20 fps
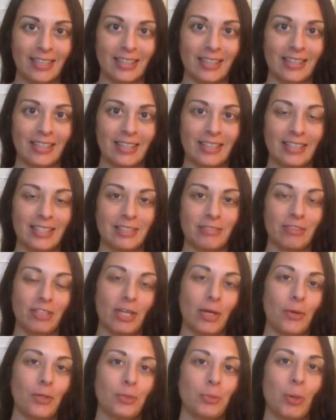This
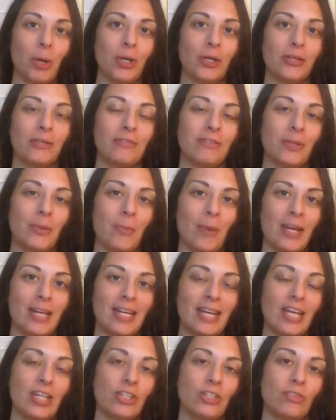video is part of the
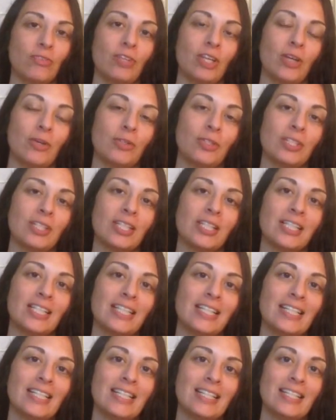meditation video
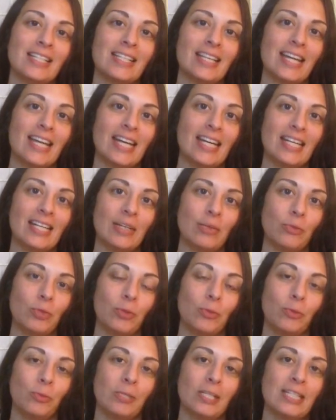series, and we
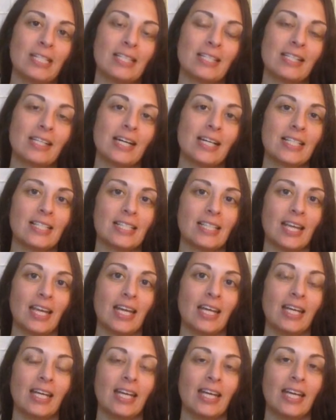will be
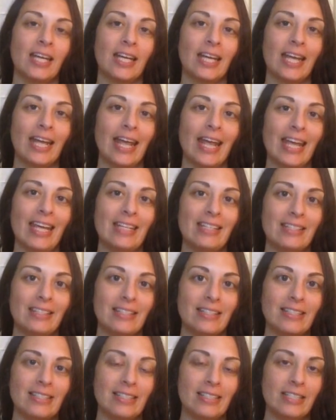discussing 8
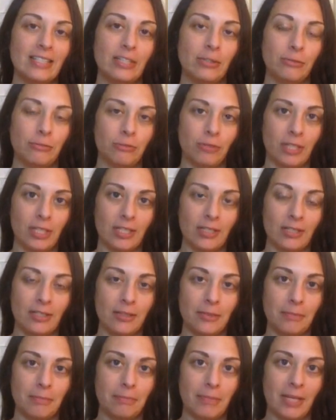
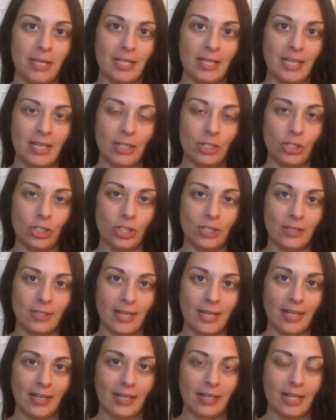different meditation
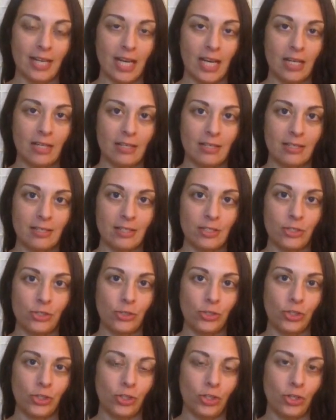techniques that you
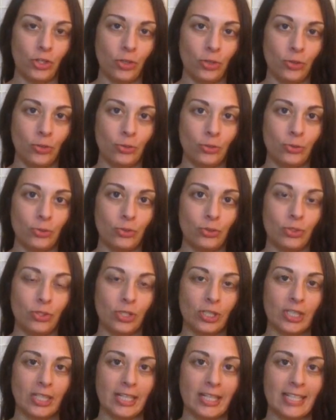can use
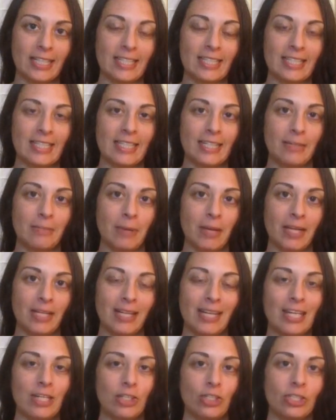during a seated
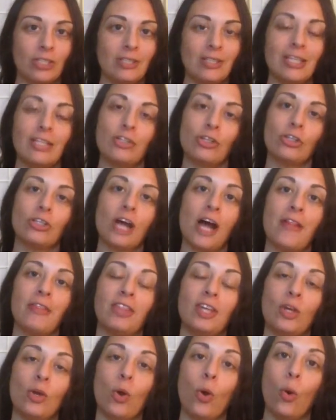meditation. These are not
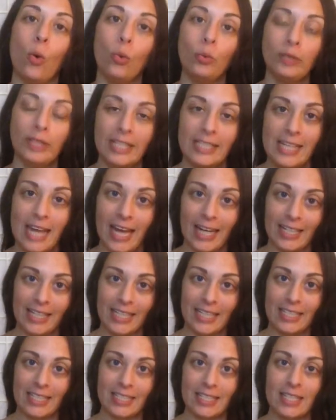the only
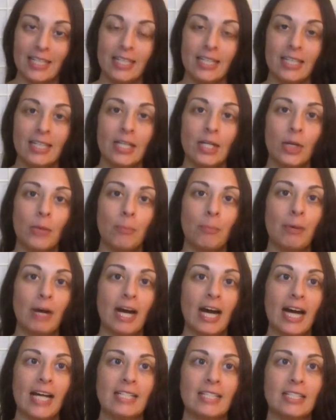techniques,
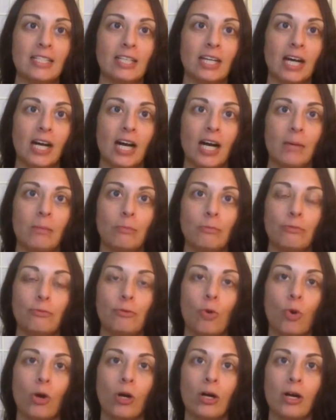but
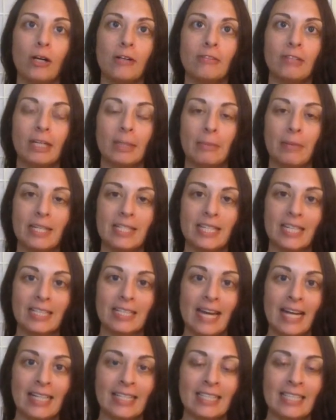4 are very basic
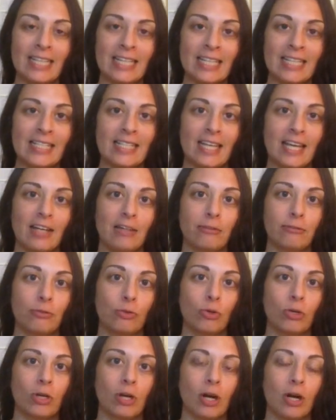techniques and
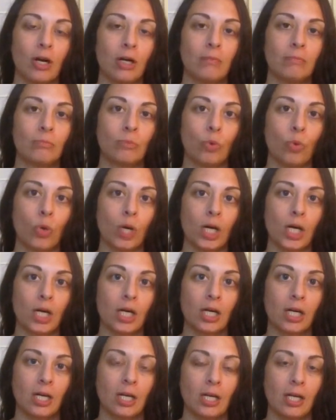4 are
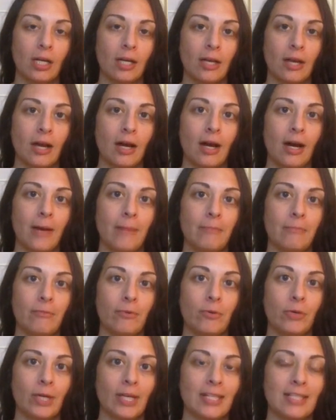more
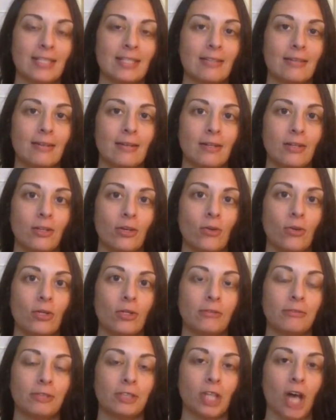focused on
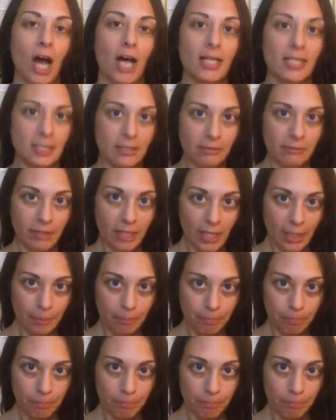yoga philosophy.